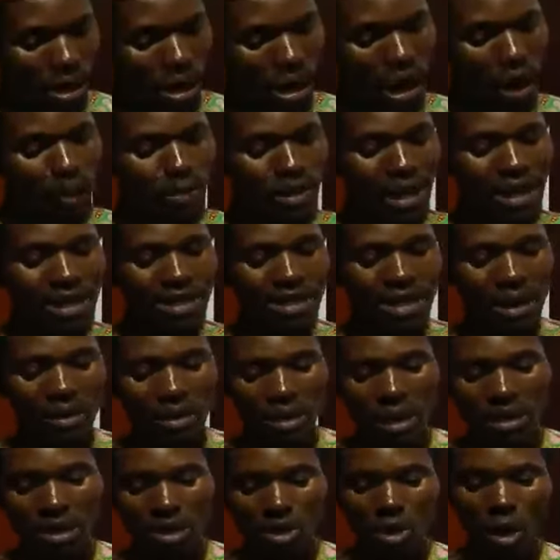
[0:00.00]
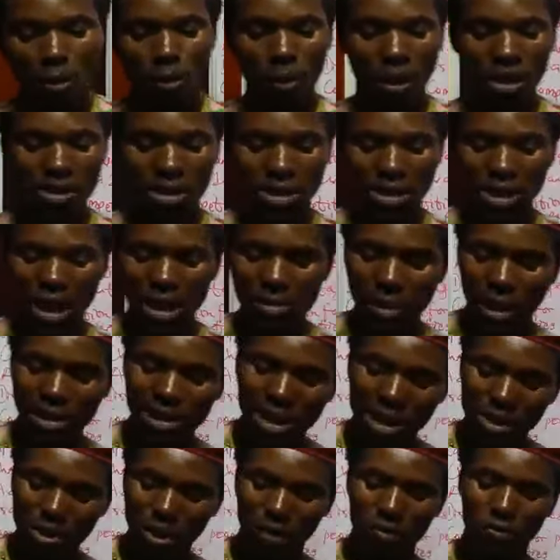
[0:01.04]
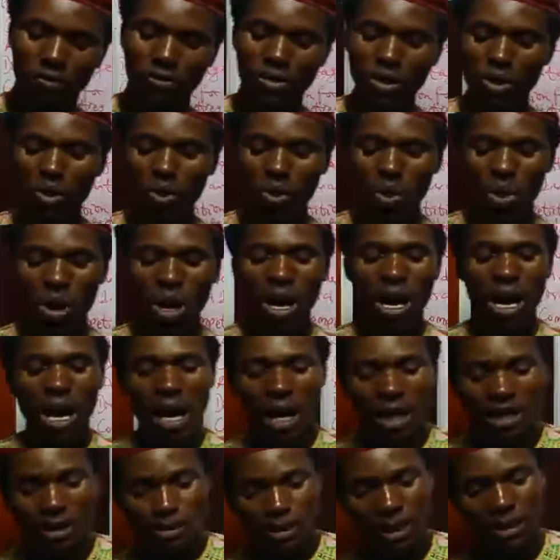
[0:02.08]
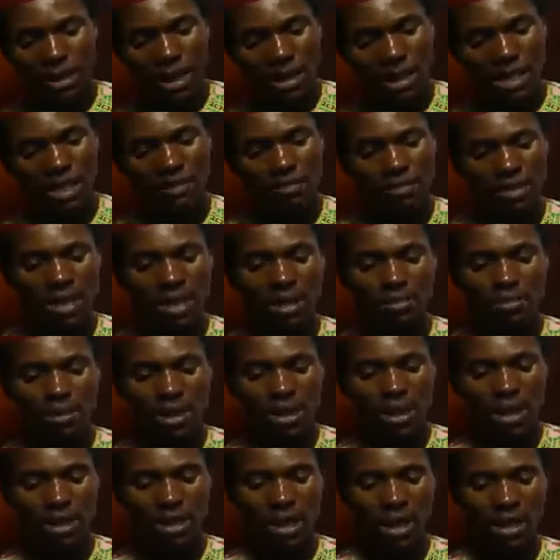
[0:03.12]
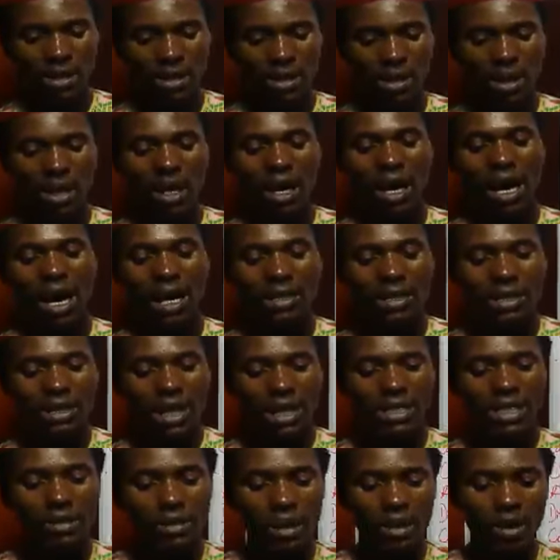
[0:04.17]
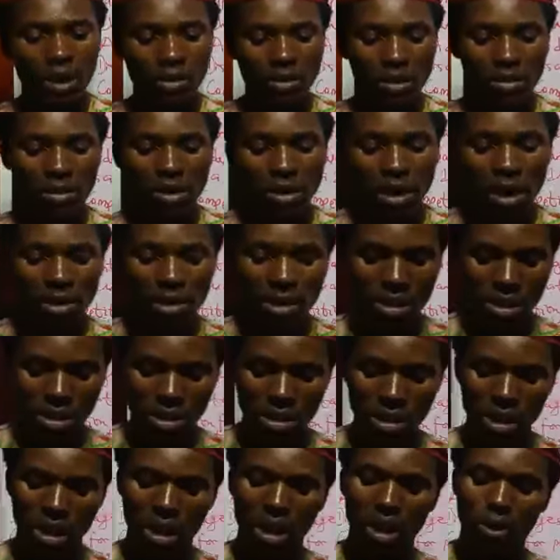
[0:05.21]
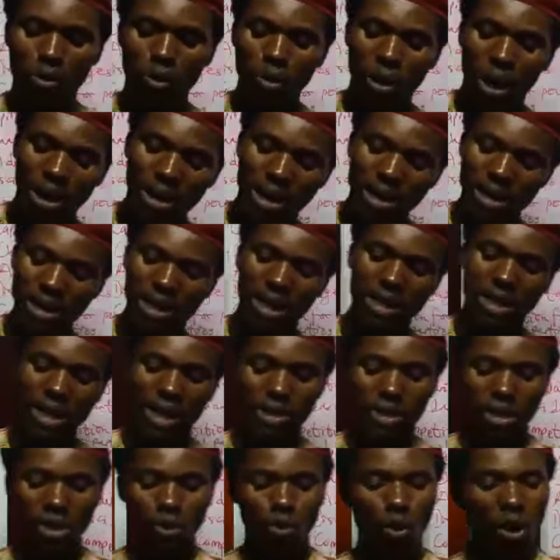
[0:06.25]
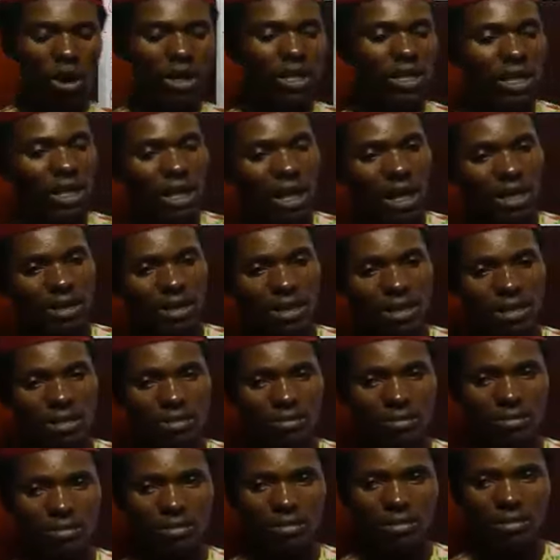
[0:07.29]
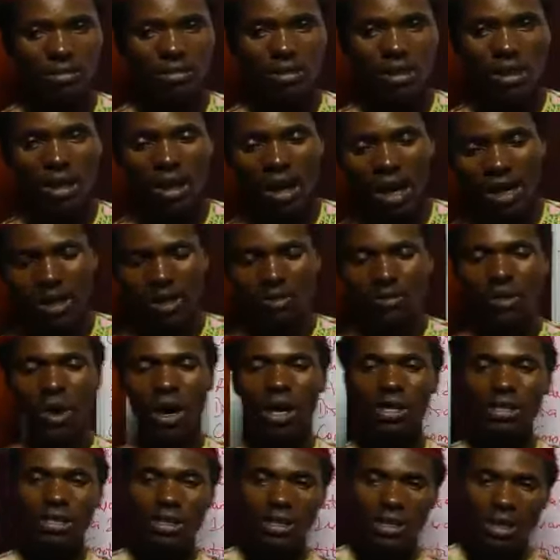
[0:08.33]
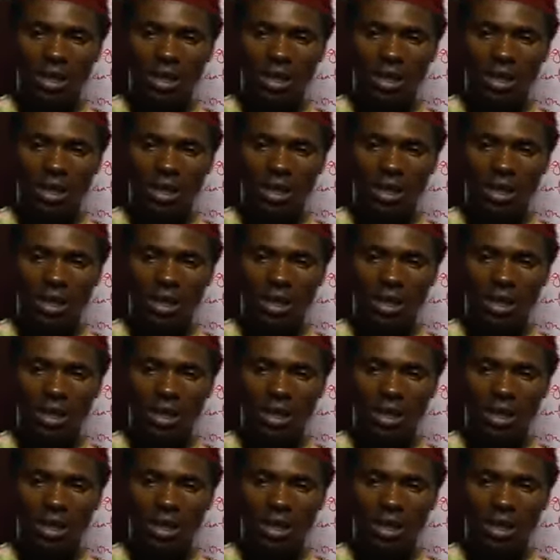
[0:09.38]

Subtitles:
Capitalist democracy supports the emergence of few exploitative millionaires at the detriment of the majority who are relegated to the working class. And of course,